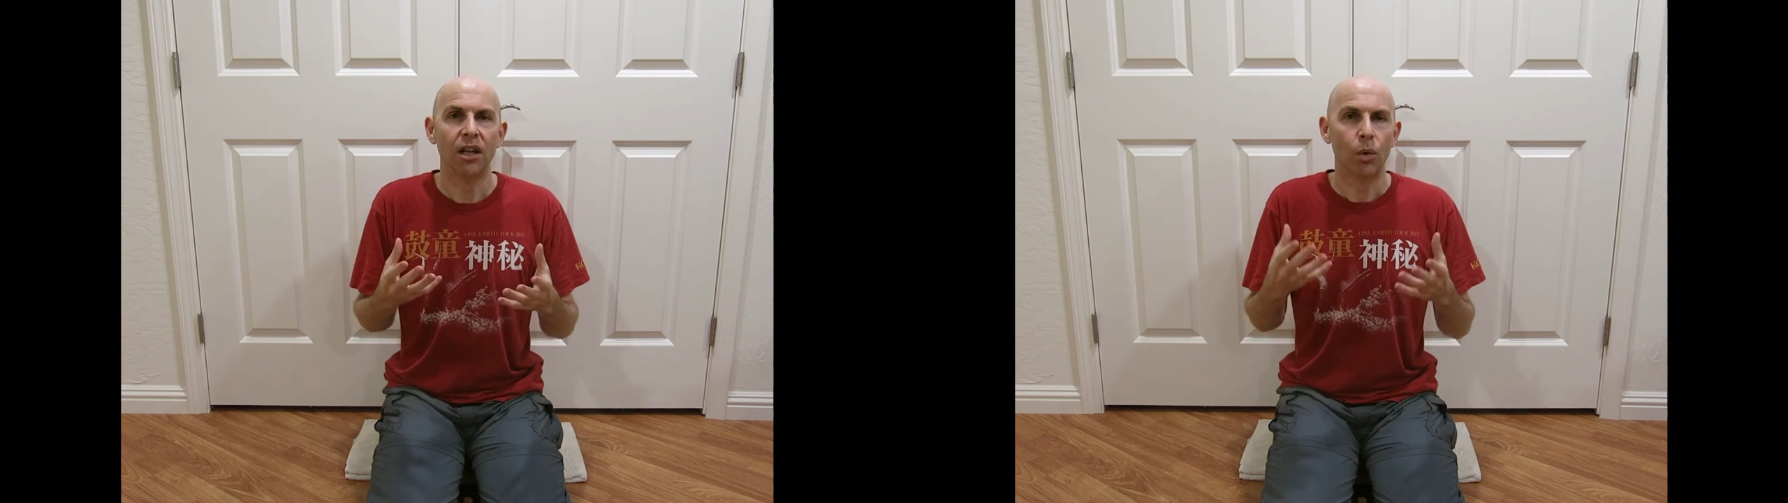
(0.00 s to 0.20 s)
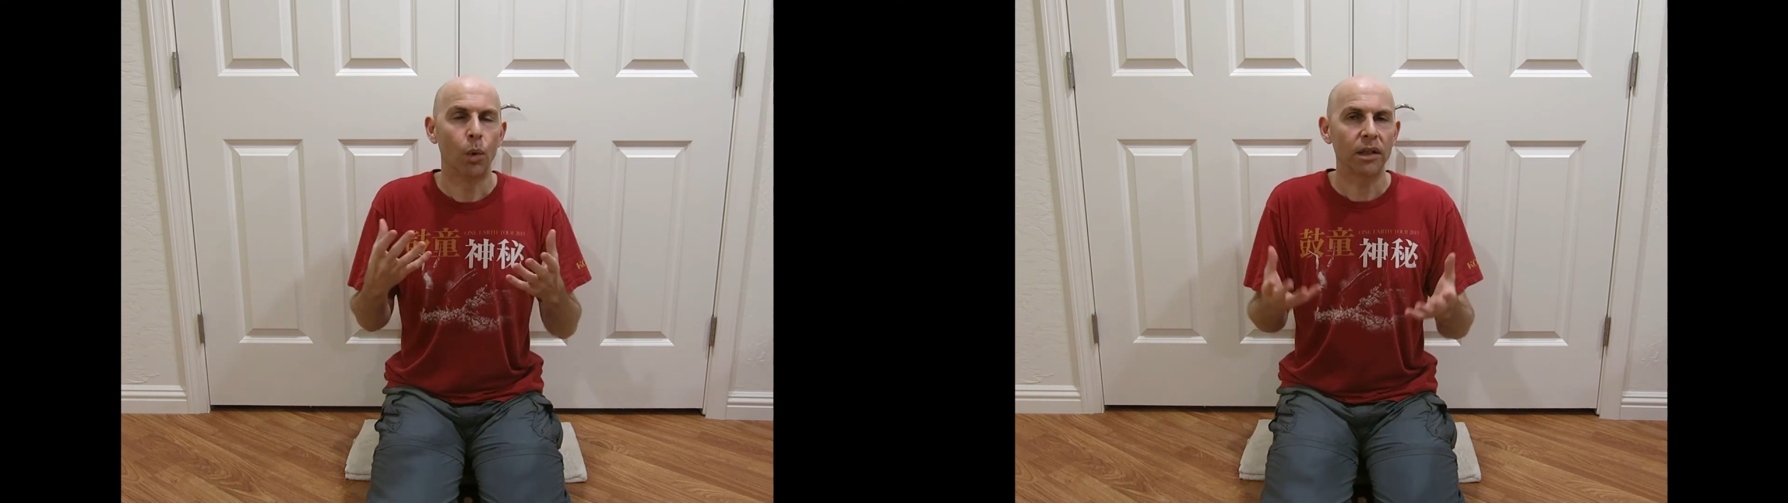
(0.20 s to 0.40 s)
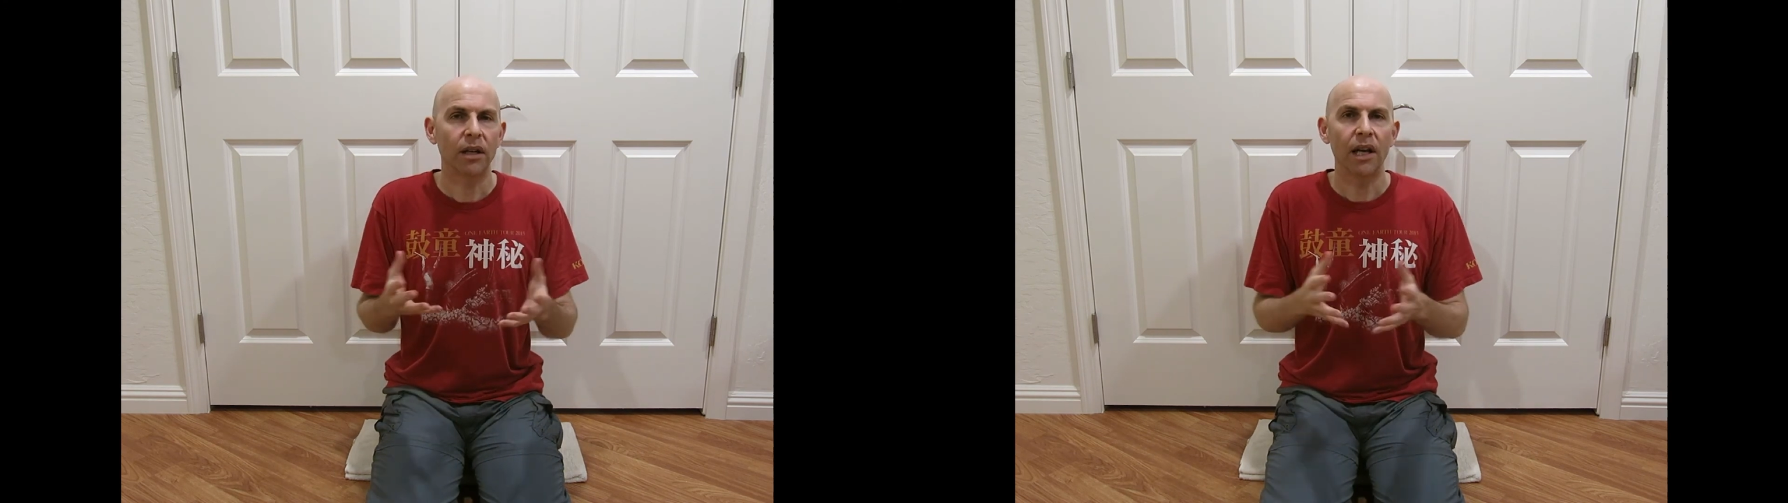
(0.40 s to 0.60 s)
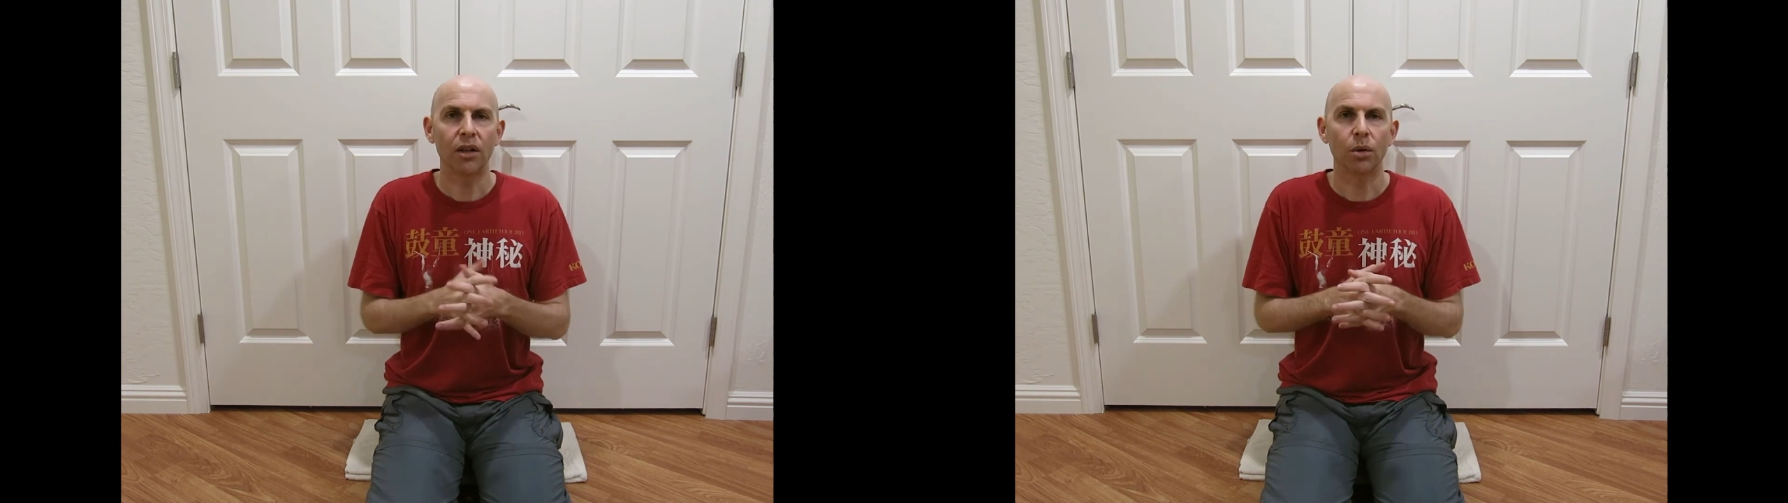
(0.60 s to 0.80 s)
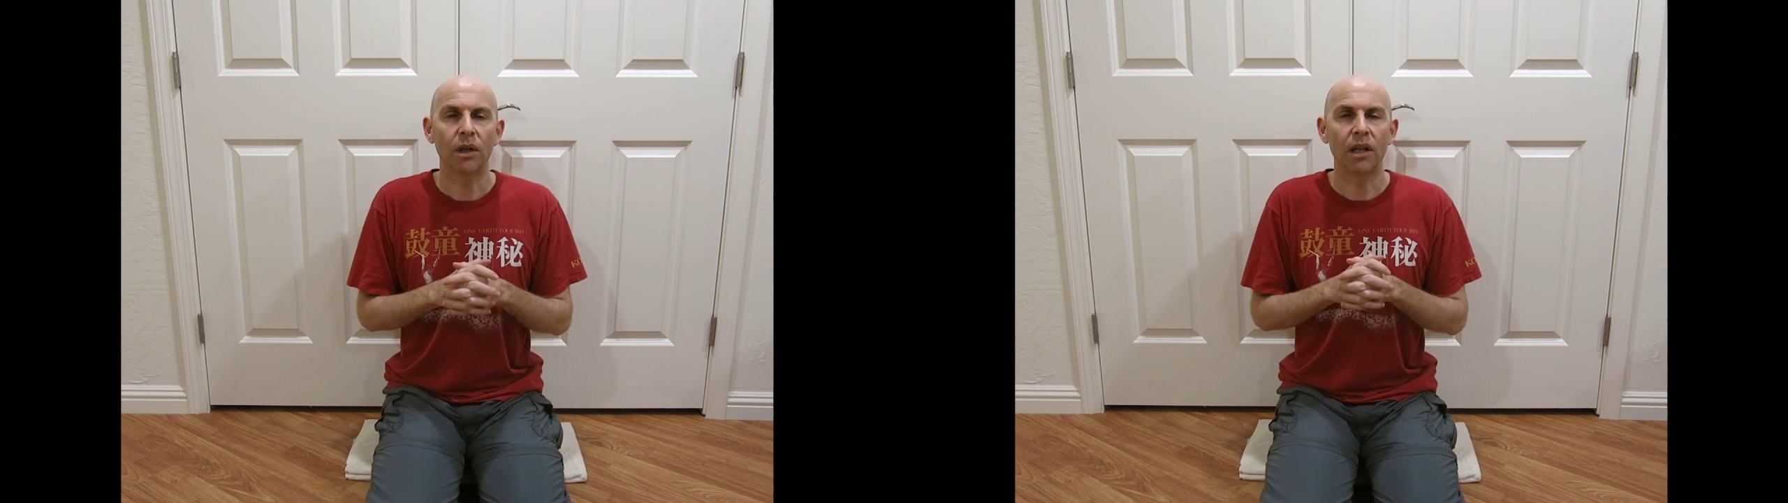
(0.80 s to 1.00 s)
what
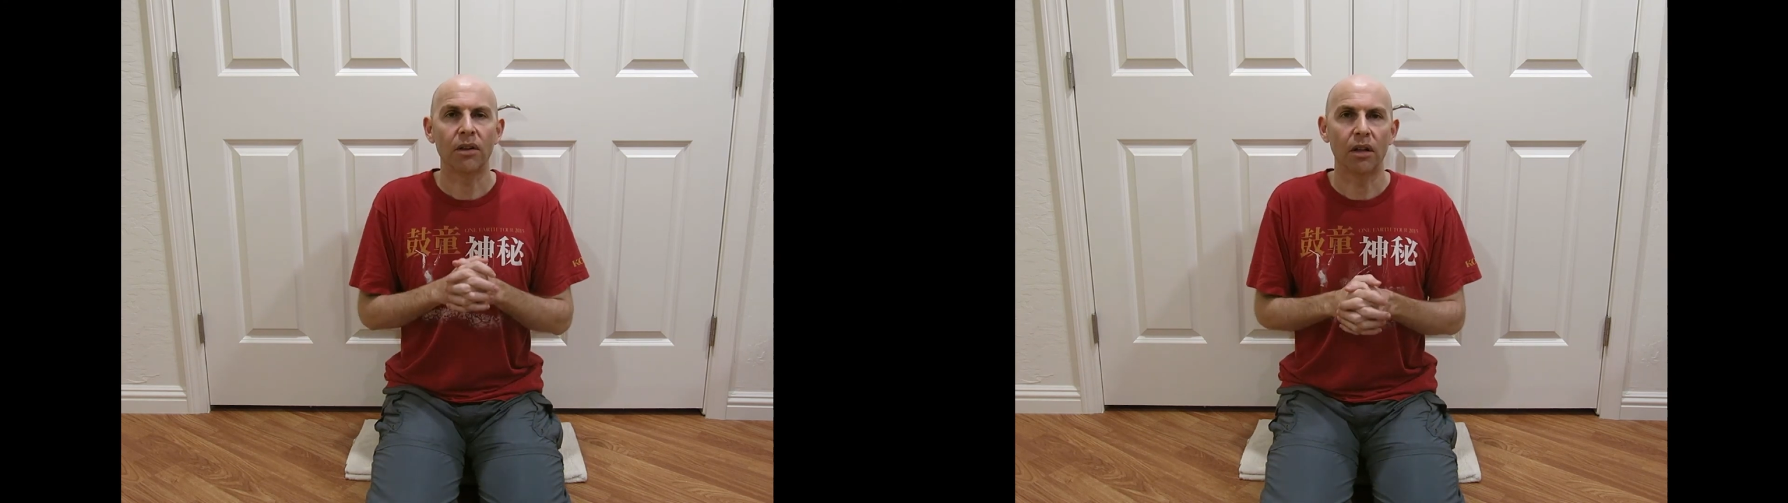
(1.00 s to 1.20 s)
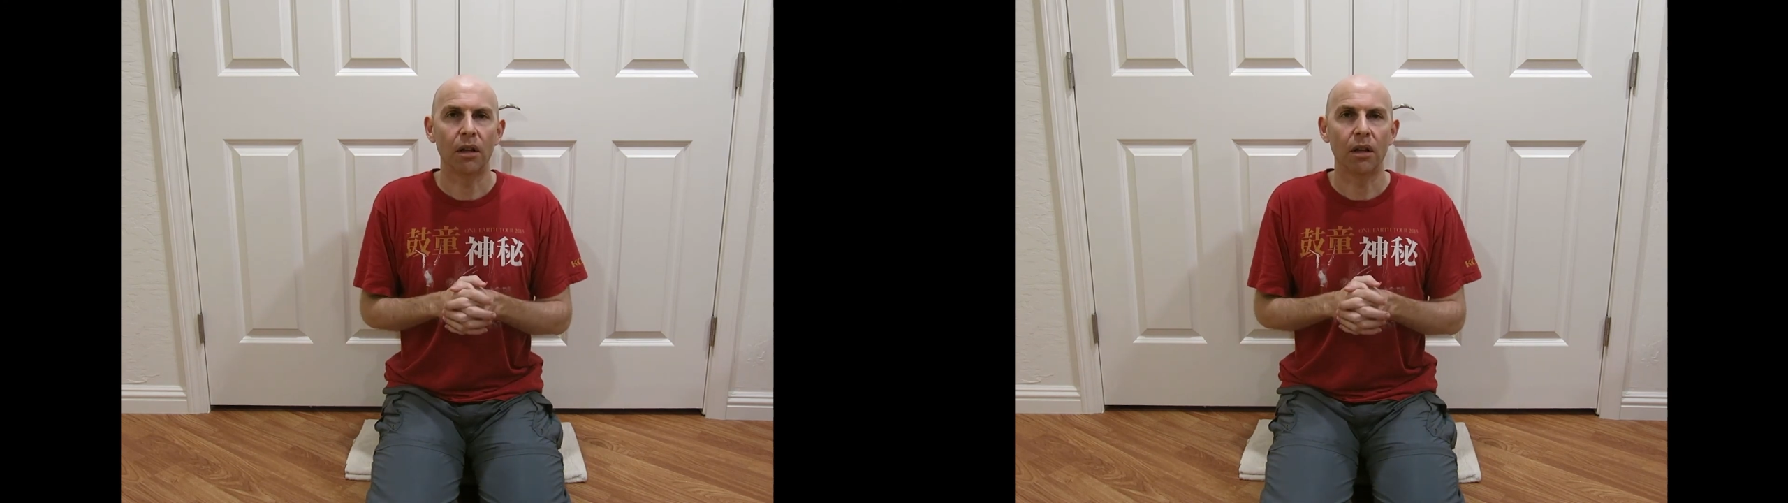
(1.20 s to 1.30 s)
Taiko is all